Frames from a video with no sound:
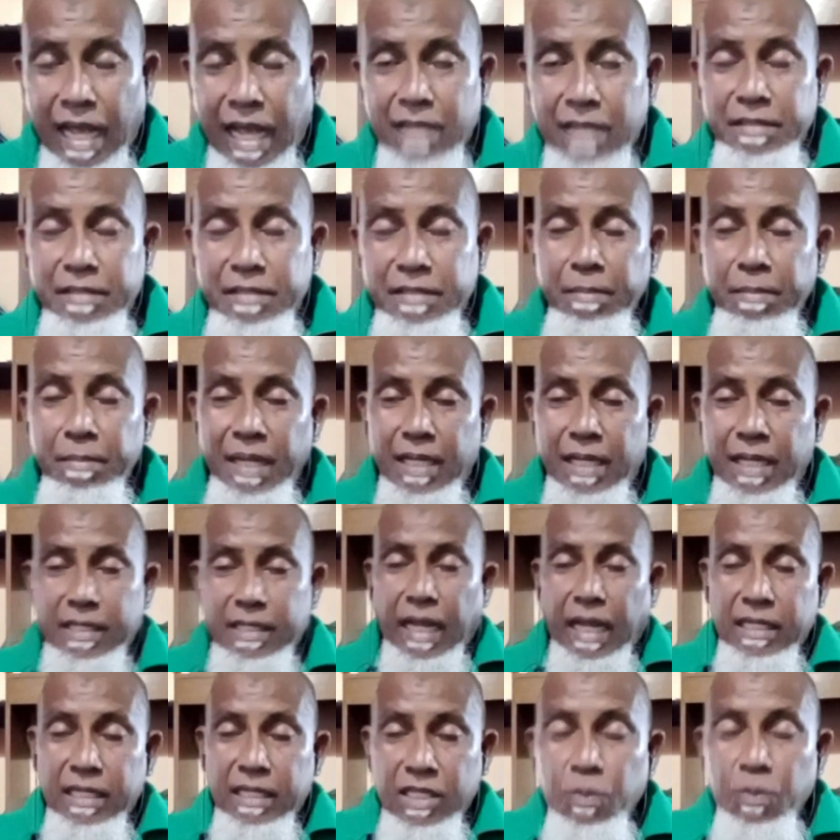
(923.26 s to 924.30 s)
for the minutes
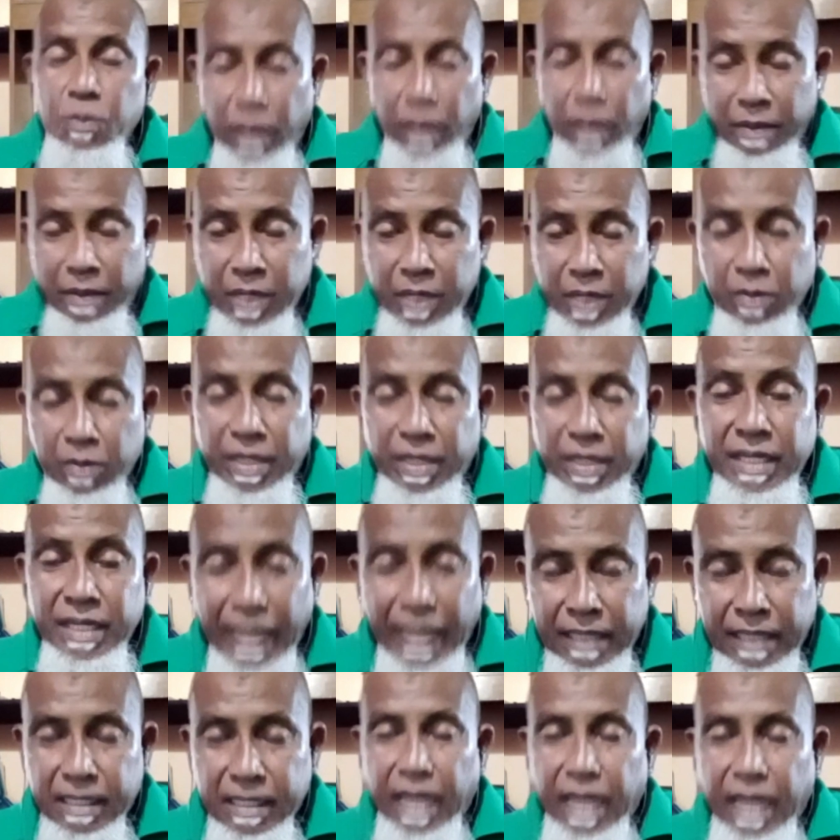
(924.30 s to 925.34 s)
and see where we're going
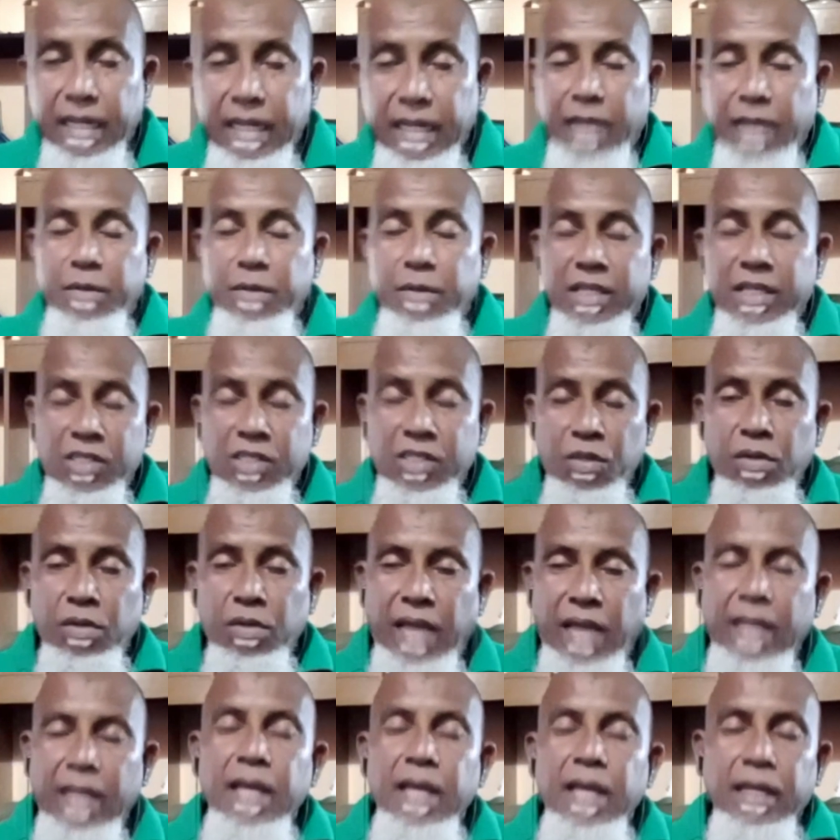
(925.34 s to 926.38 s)
next. And I was
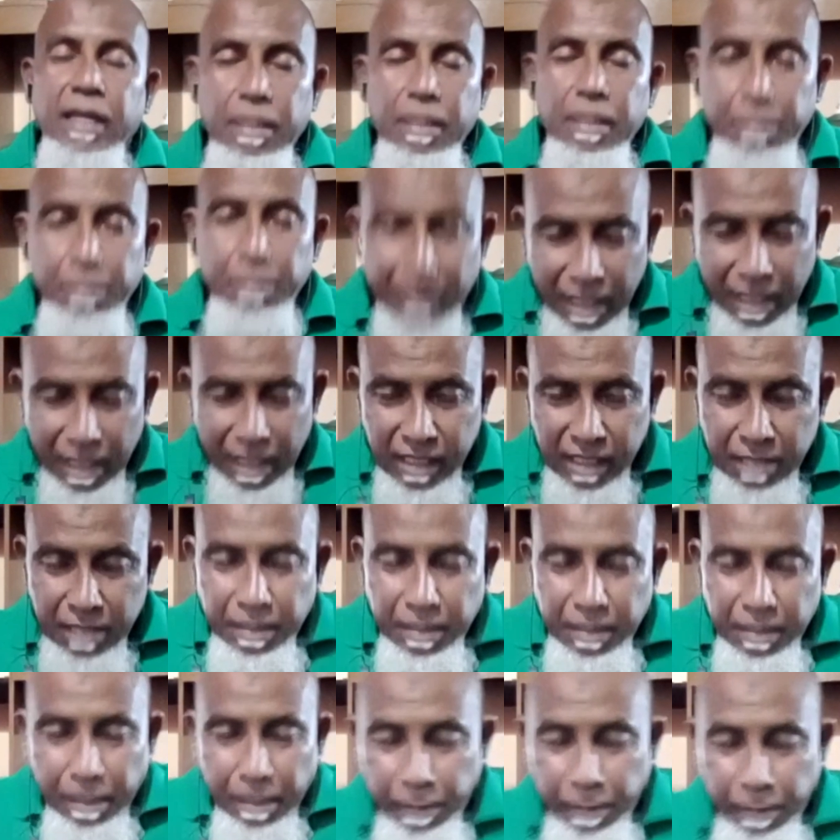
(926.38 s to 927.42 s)
told that the minutes is
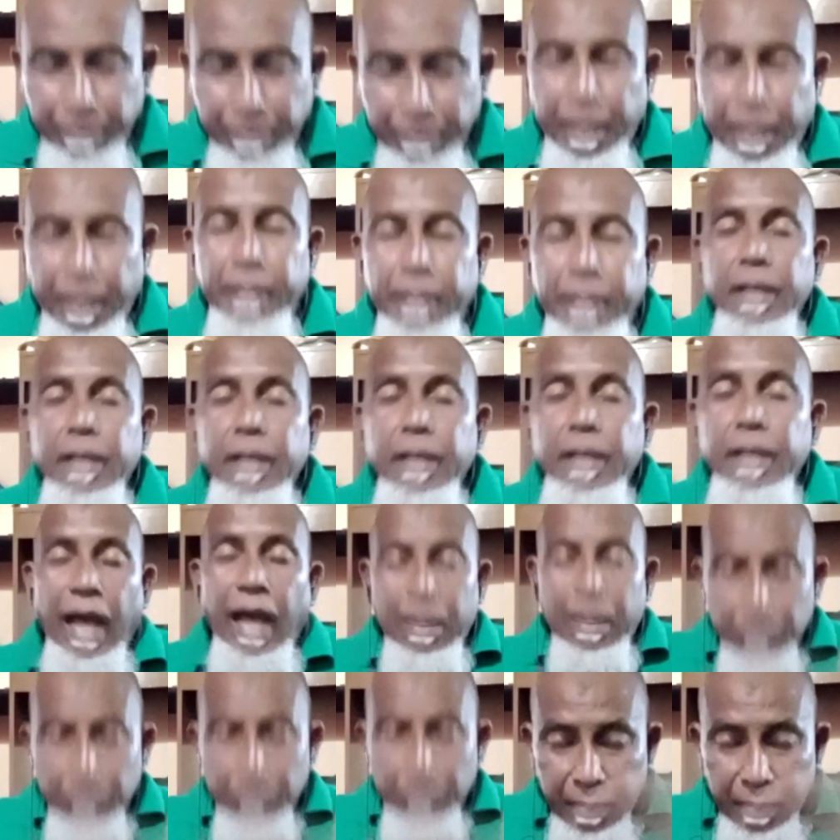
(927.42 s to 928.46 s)
being prepared
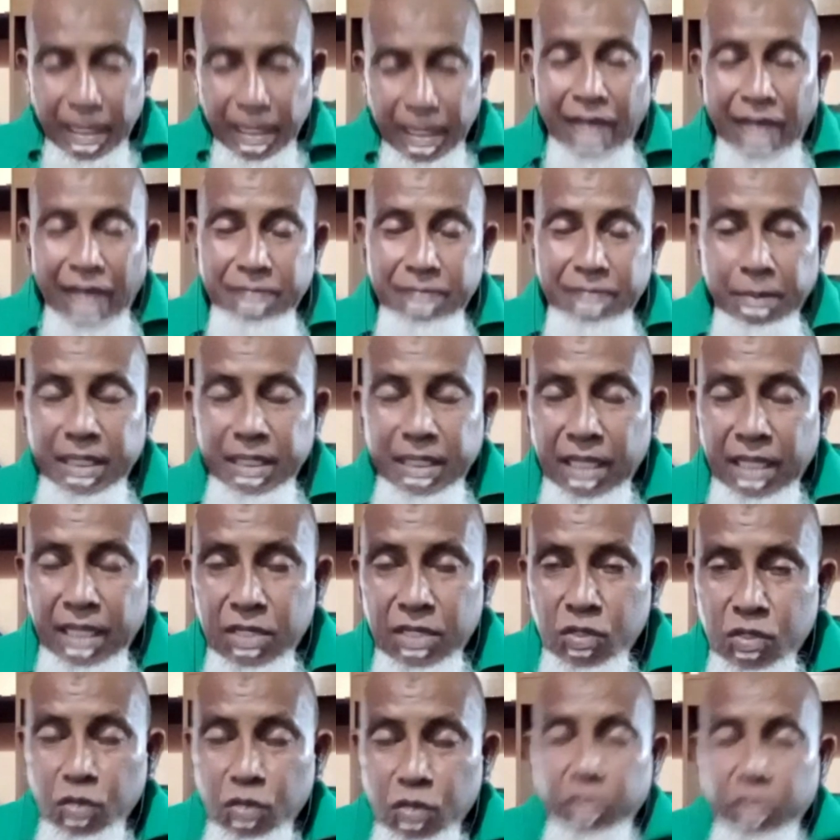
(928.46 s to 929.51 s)
and we will have a meeting
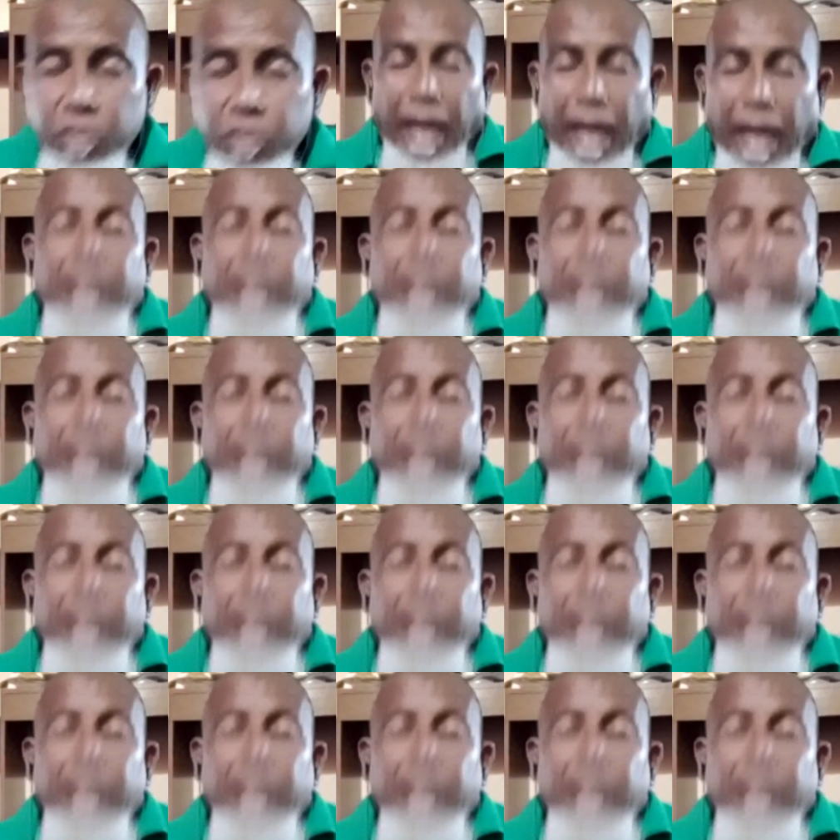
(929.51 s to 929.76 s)
soon. I